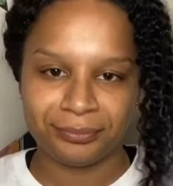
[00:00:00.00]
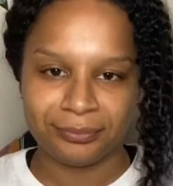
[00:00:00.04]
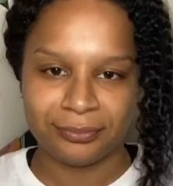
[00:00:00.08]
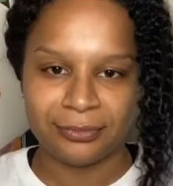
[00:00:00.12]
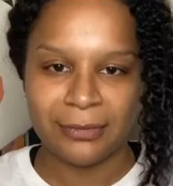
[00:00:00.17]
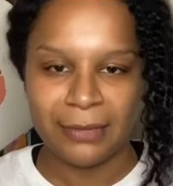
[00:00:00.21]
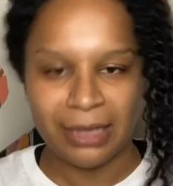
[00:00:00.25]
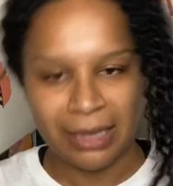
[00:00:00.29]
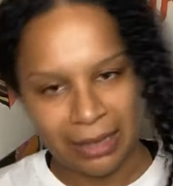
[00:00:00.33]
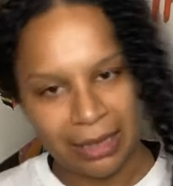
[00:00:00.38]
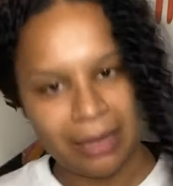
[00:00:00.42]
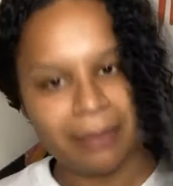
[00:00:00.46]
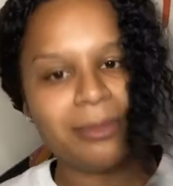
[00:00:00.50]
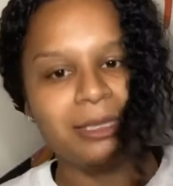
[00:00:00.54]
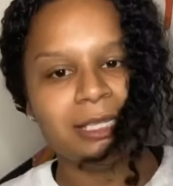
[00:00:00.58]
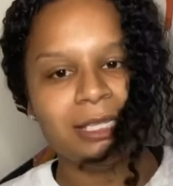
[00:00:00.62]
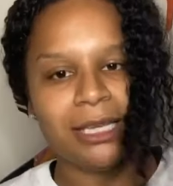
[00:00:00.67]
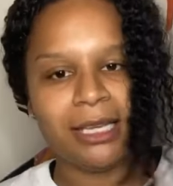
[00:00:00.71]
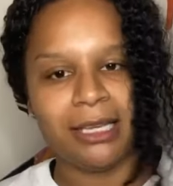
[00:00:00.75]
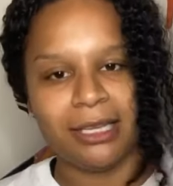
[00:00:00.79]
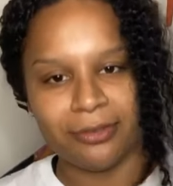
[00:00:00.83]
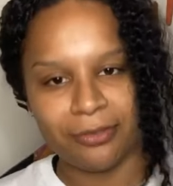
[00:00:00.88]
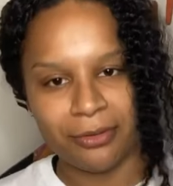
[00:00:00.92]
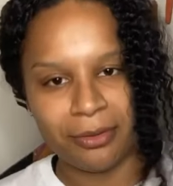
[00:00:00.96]
Well, let me
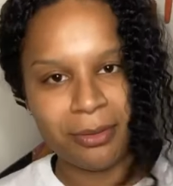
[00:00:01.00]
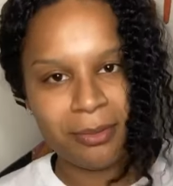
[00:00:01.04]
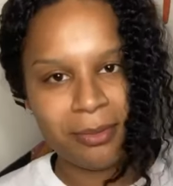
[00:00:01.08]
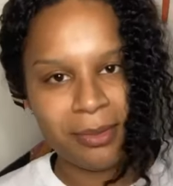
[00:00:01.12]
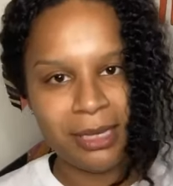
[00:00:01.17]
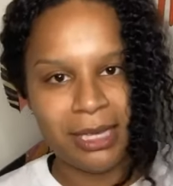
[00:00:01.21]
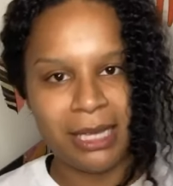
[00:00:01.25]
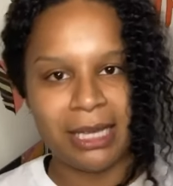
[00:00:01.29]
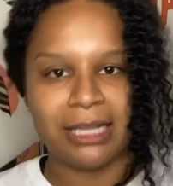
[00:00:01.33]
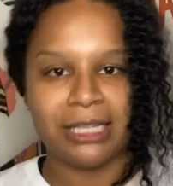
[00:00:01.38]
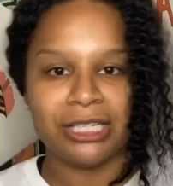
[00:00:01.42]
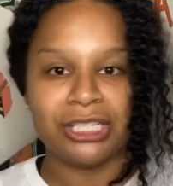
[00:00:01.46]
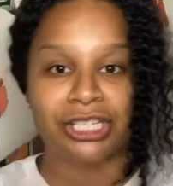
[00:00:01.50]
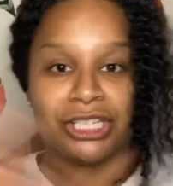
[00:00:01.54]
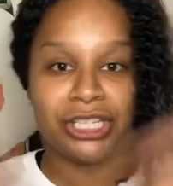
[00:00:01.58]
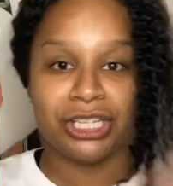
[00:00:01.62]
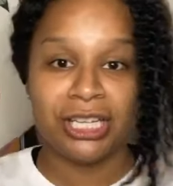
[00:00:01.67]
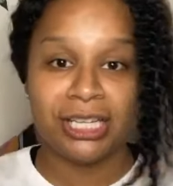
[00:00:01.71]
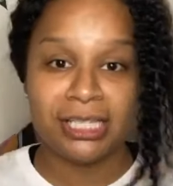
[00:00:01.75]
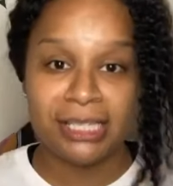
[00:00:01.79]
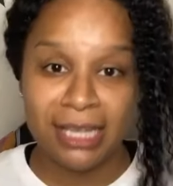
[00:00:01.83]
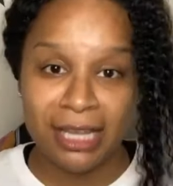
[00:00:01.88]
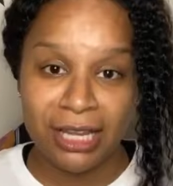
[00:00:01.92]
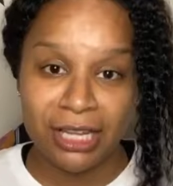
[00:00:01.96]
take you from the beginning. She
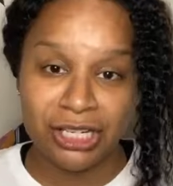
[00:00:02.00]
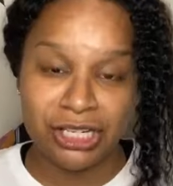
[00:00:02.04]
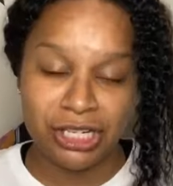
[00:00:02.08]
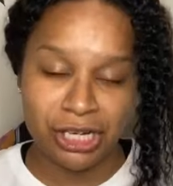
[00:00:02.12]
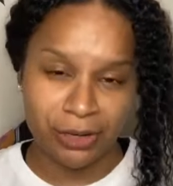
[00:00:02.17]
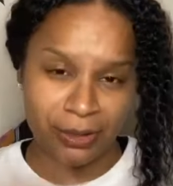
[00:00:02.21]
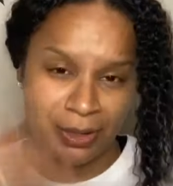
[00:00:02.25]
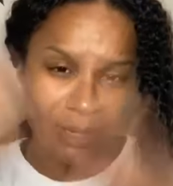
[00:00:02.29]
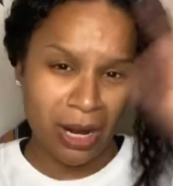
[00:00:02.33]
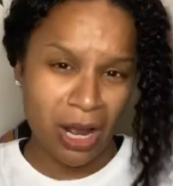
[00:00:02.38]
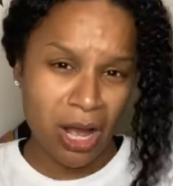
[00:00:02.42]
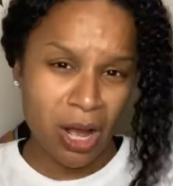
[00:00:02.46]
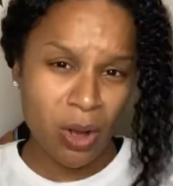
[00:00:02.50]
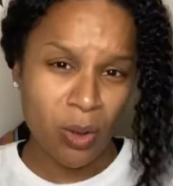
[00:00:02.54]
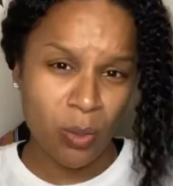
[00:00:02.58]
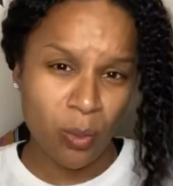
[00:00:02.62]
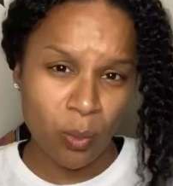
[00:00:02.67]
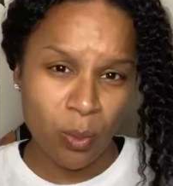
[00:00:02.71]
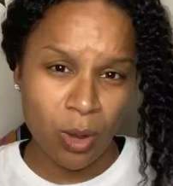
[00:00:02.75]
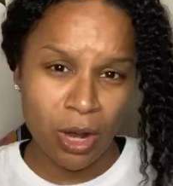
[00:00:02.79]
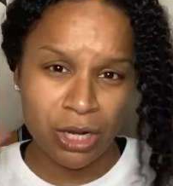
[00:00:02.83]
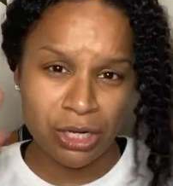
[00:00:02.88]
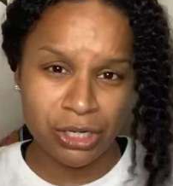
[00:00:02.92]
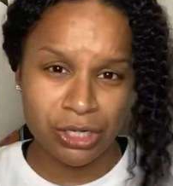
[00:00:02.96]
gets out of the shower.
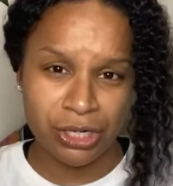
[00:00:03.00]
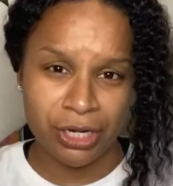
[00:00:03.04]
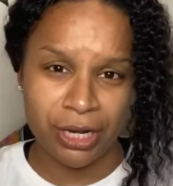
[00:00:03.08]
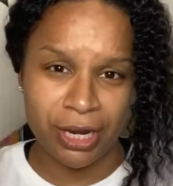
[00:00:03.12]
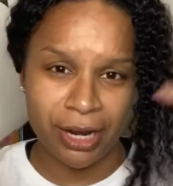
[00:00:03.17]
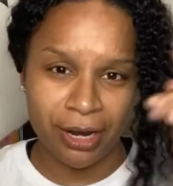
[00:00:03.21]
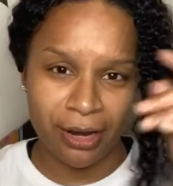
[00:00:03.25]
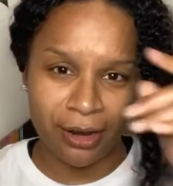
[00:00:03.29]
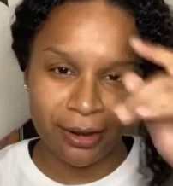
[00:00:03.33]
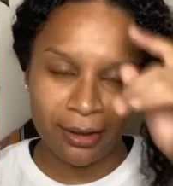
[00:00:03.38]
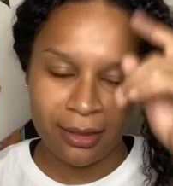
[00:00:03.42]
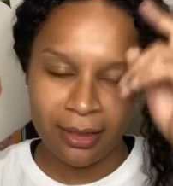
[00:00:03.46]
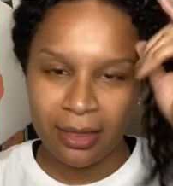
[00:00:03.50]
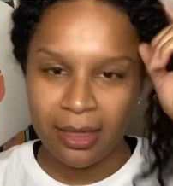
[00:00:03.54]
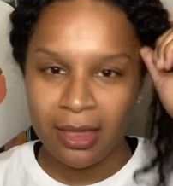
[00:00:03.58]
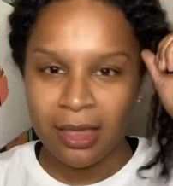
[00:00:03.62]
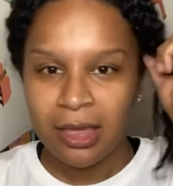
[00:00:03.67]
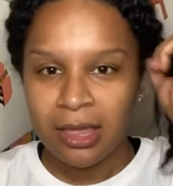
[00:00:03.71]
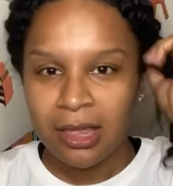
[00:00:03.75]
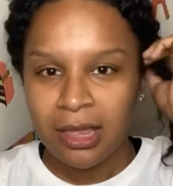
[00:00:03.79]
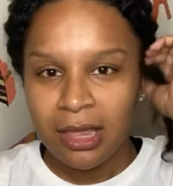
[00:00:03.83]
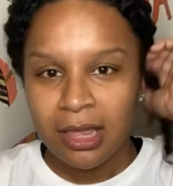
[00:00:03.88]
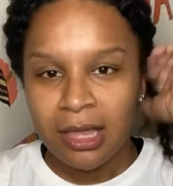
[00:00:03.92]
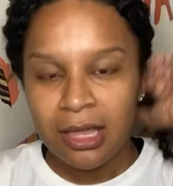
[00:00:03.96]
Wash her hair.
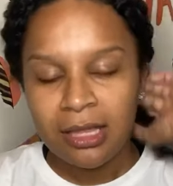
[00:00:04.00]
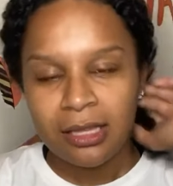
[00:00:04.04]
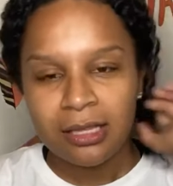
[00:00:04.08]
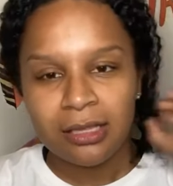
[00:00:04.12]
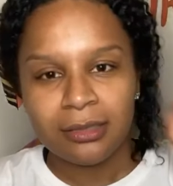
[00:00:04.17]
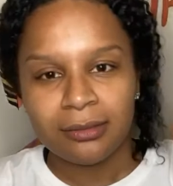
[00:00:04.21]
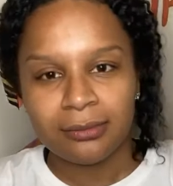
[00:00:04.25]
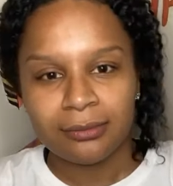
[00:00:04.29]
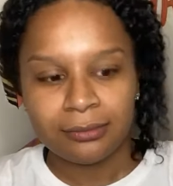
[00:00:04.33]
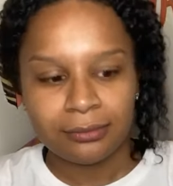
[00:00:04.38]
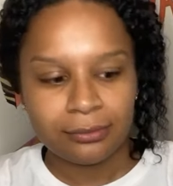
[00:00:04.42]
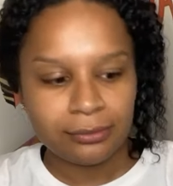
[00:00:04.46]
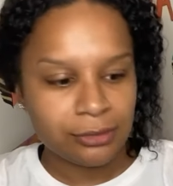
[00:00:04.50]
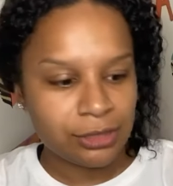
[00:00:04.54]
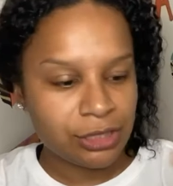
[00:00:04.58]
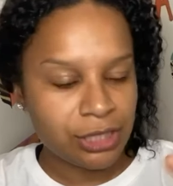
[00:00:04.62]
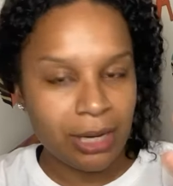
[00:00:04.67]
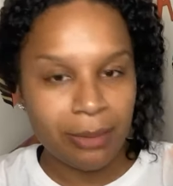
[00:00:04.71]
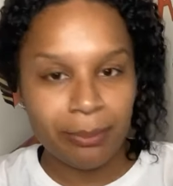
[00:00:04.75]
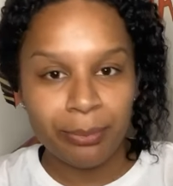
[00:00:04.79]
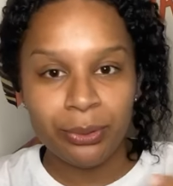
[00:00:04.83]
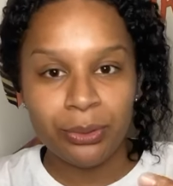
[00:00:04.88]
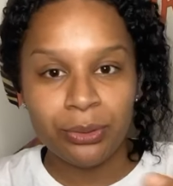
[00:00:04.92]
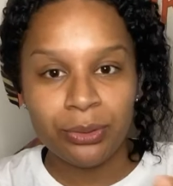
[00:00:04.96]

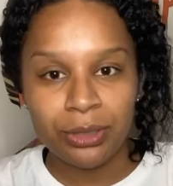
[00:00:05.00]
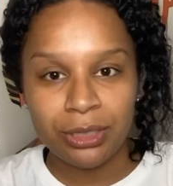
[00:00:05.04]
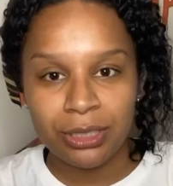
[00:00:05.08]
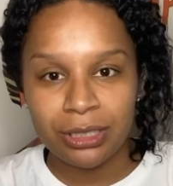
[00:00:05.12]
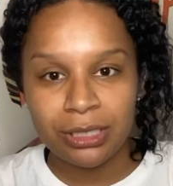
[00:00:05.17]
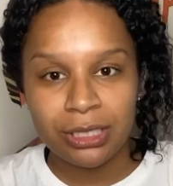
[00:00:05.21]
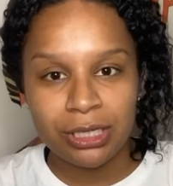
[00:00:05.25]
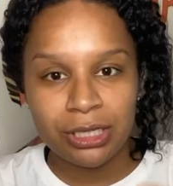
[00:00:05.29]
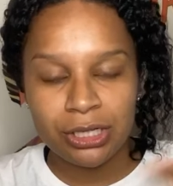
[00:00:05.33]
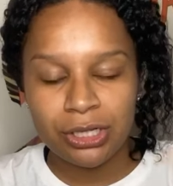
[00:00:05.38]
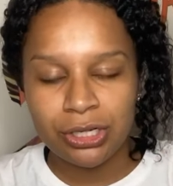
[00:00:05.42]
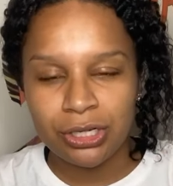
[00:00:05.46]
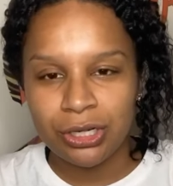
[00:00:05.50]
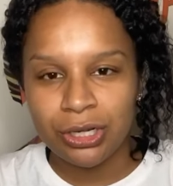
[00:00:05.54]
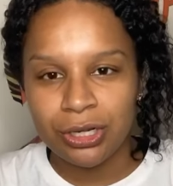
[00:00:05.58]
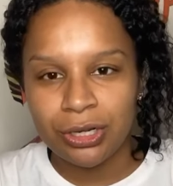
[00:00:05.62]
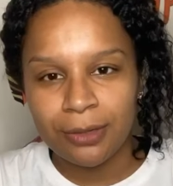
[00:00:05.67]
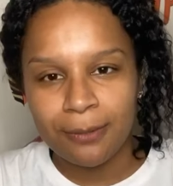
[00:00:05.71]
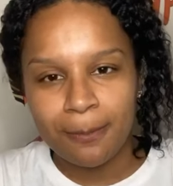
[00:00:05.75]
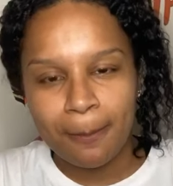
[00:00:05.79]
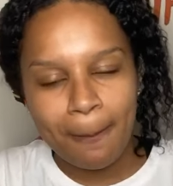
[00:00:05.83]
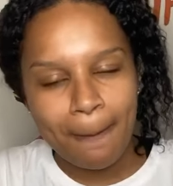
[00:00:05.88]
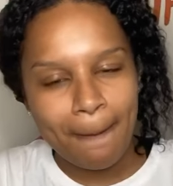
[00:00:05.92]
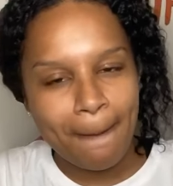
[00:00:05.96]
Shampoo and conditioner.